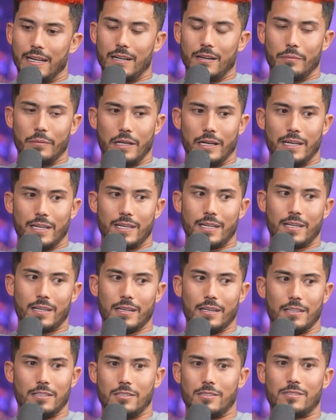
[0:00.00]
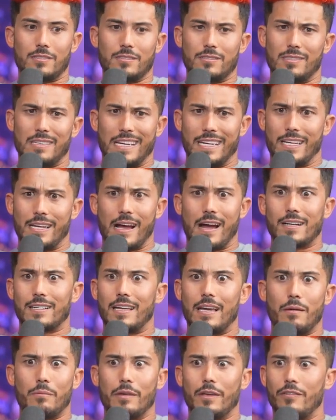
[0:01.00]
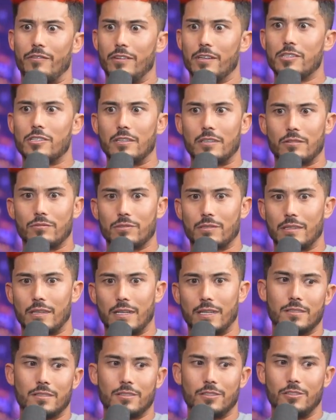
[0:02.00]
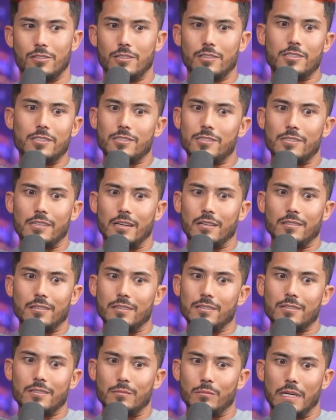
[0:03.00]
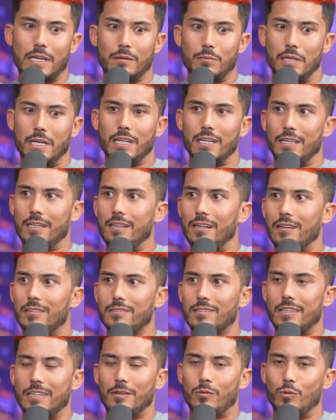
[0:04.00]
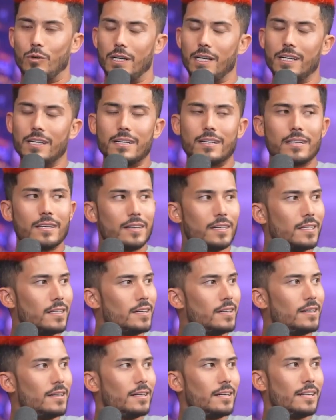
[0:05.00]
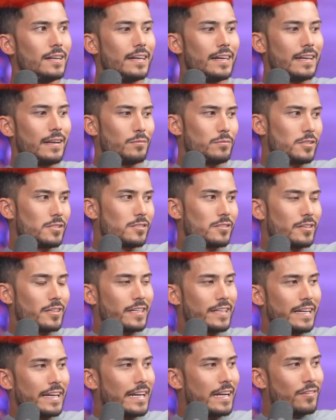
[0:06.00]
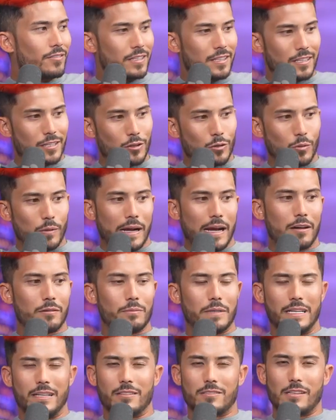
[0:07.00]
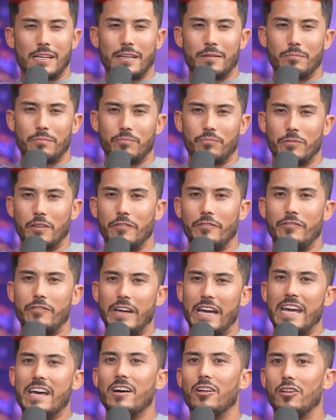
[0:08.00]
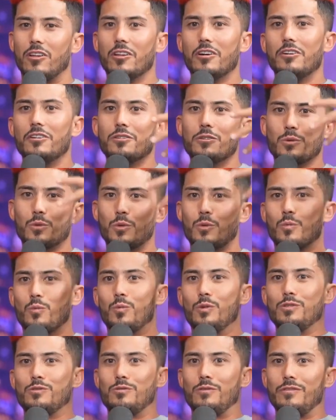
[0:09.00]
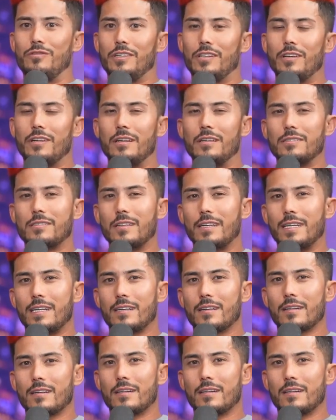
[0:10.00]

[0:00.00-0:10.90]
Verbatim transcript: I'm like, it just was like, God gave me a vision. He was like, you could just sell this and make money. And I was like, what? And I'm just looking at everything around me. And it's like the veil was revealed. And I was like,